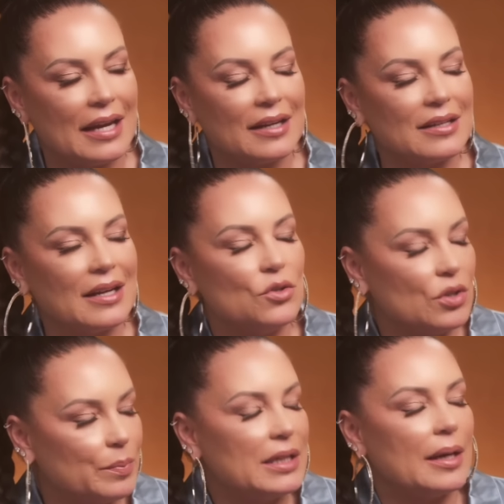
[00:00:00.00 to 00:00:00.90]
and it, and you
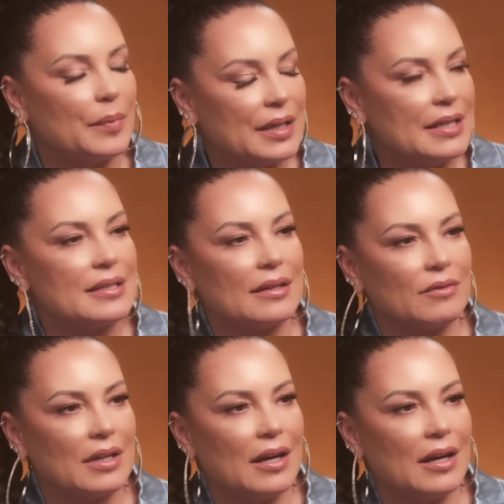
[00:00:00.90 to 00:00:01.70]
could be at peace and mm.